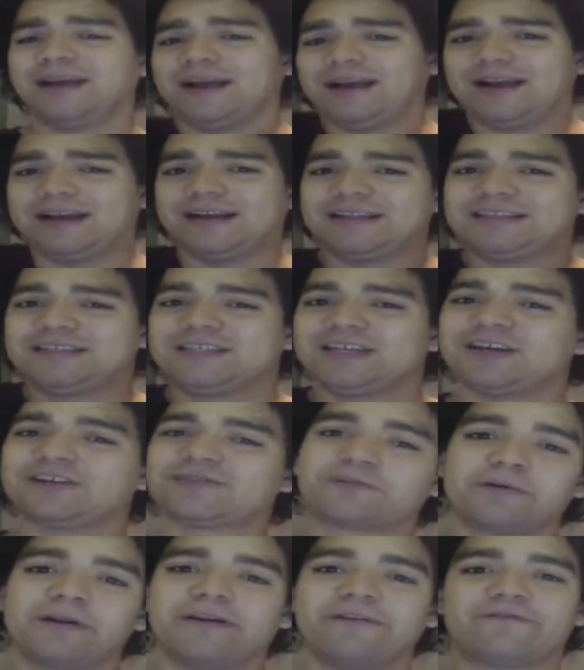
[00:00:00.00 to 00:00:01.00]
it's
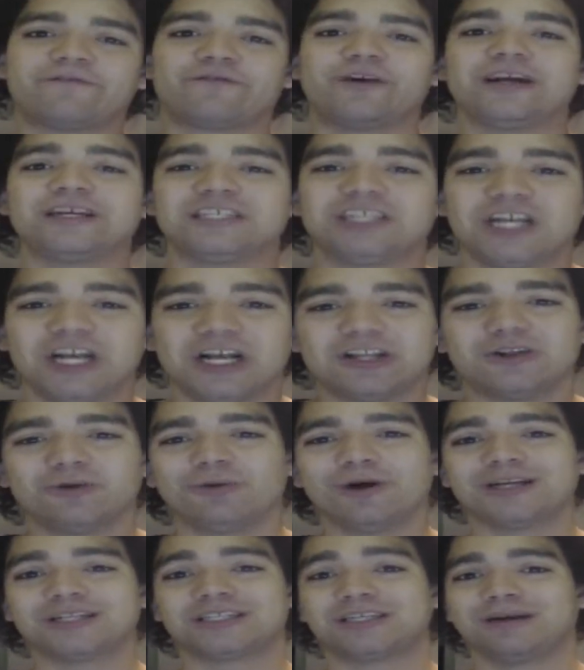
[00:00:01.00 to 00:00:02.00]
just refreshing to
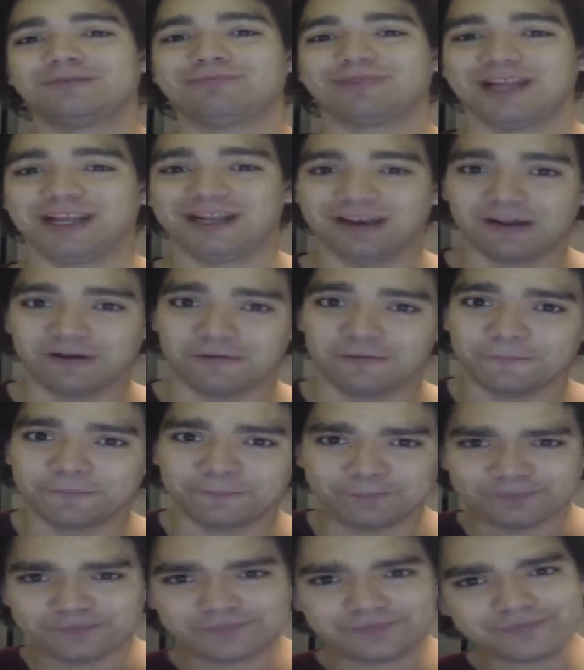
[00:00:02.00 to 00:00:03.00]
watch something new
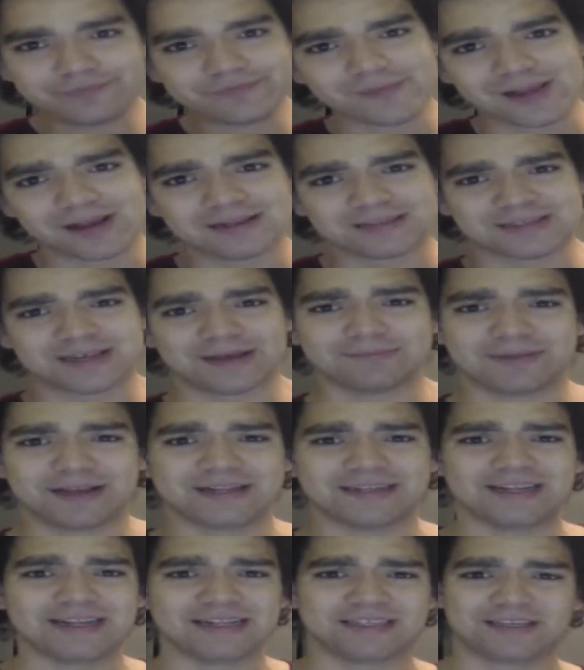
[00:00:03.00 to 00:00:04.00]

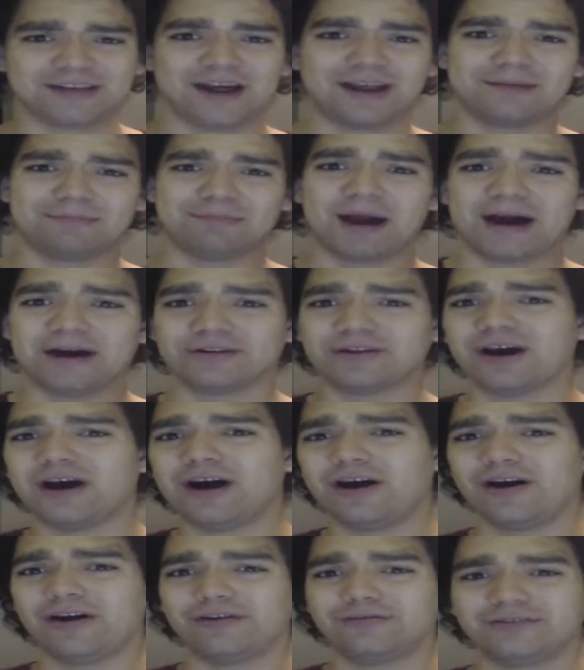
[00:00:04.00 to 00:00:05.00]
something that's not about
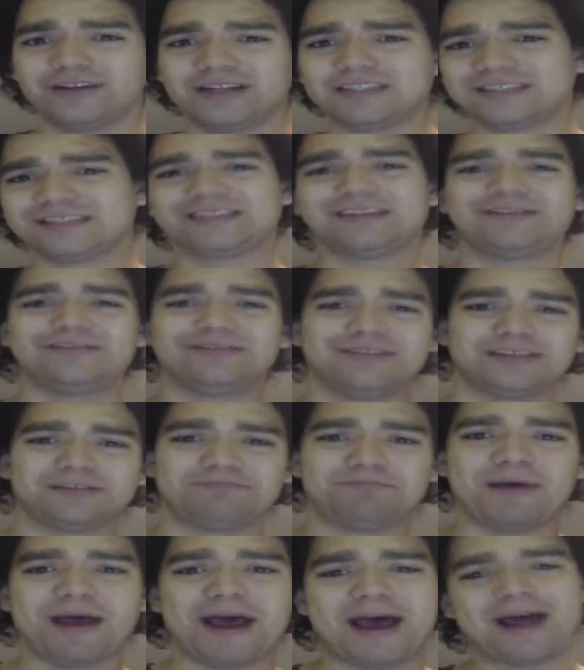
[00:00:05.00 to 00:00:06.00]
oh this dude is
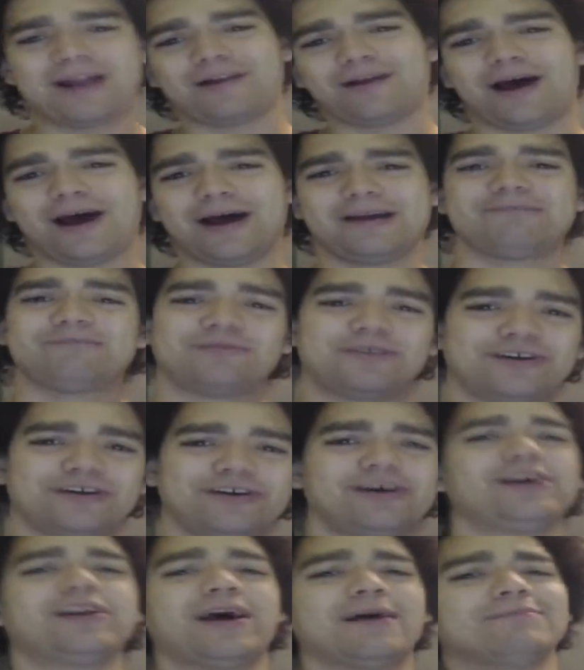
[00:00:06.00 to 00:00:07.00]
bad i'm
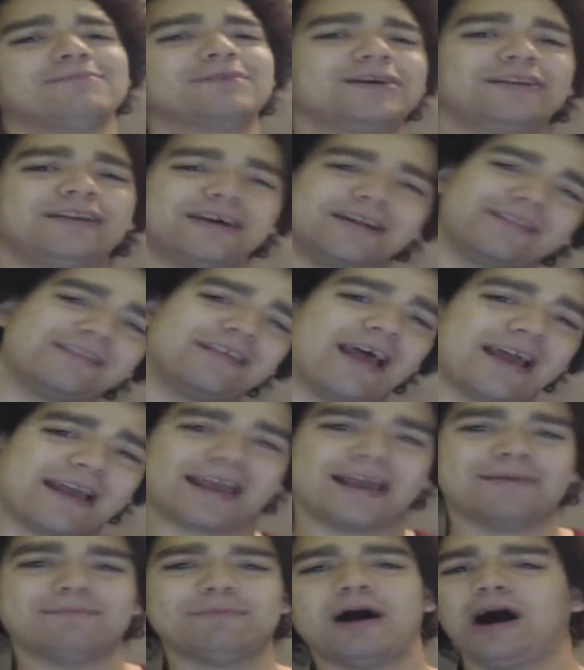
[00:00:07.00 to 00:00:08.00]
good i'm gonna attack
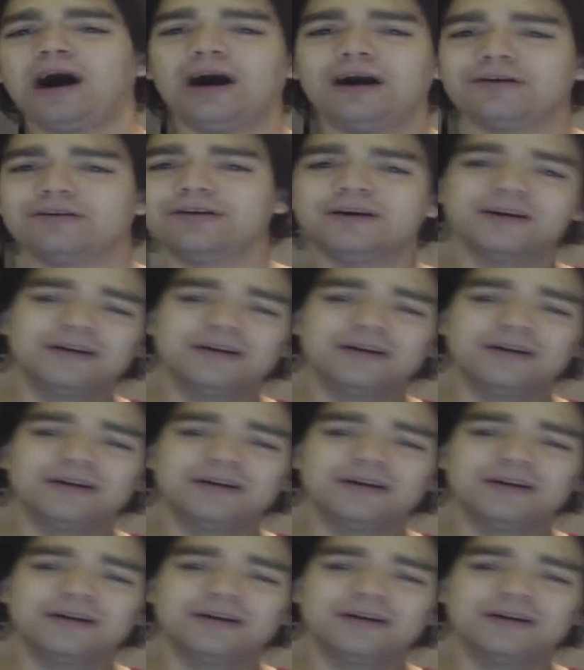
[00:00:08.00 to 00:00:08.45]
him oh